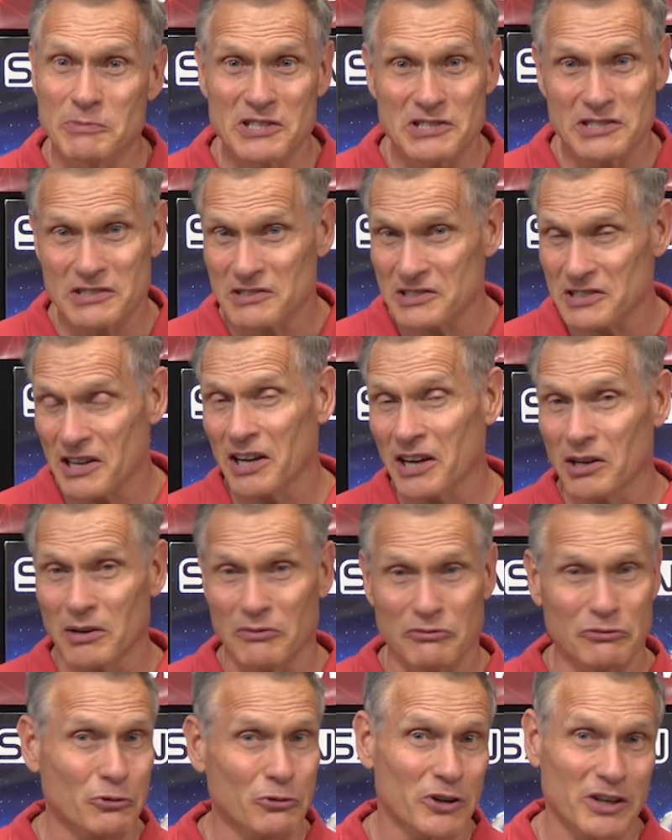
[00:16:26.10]
be sign
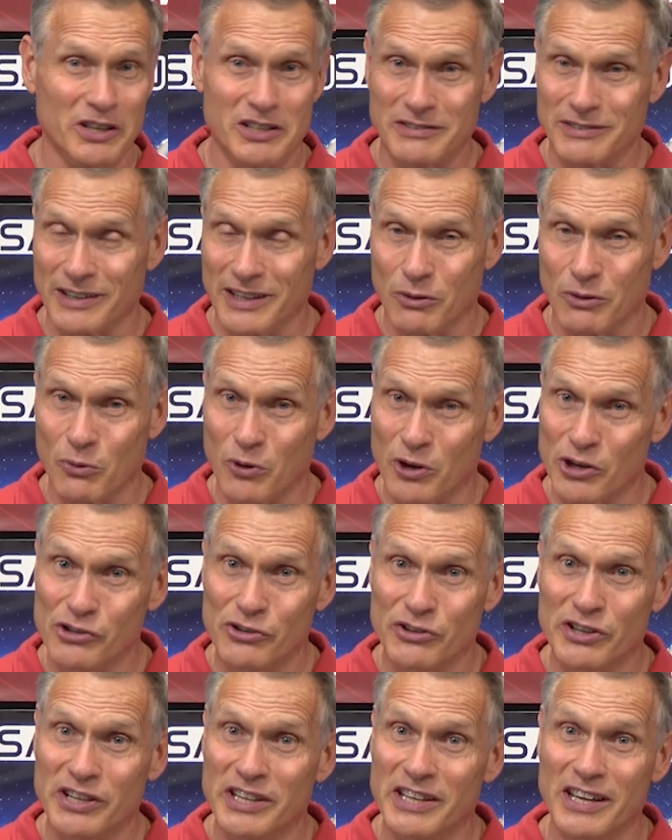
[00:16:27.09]
up for it. It's like where
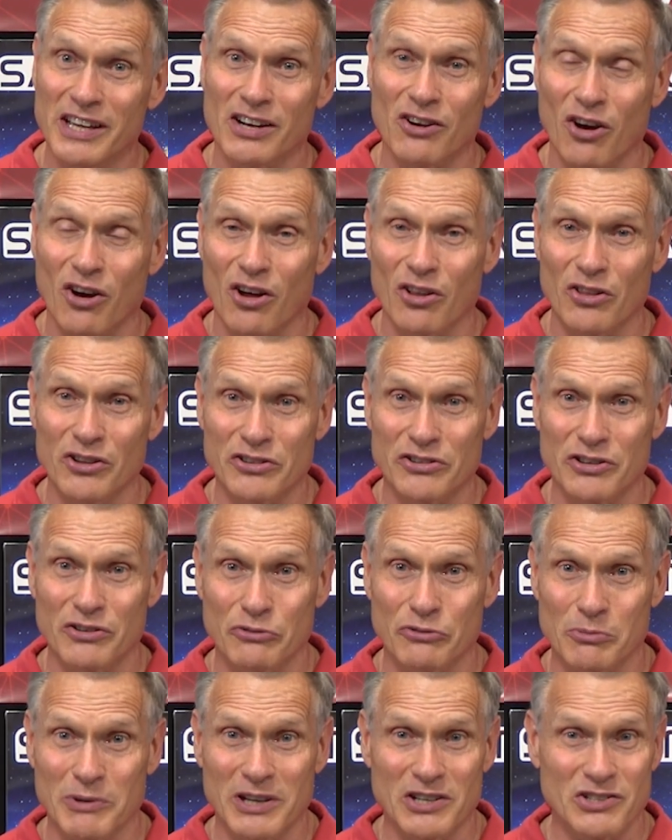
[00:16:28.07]
you get all this
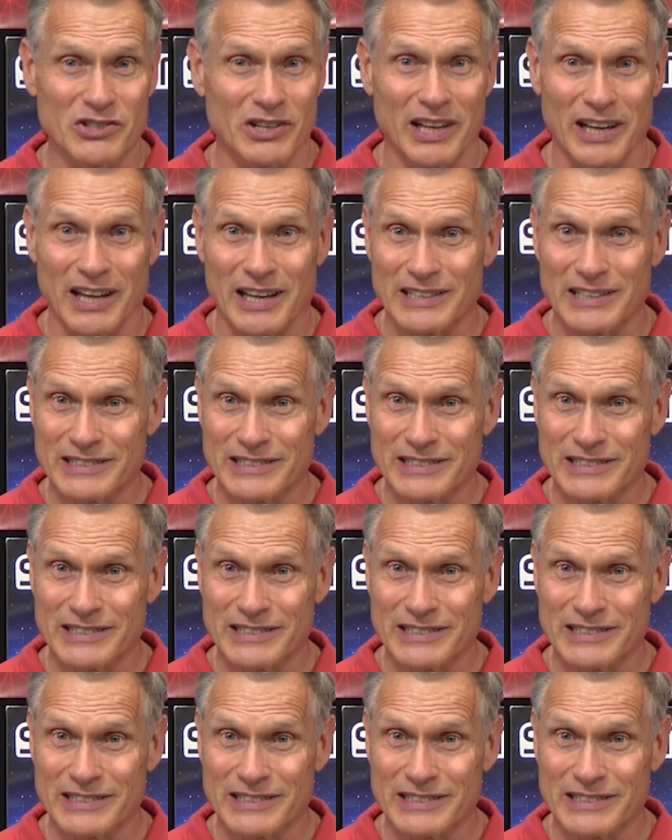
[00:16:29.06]
information. Like I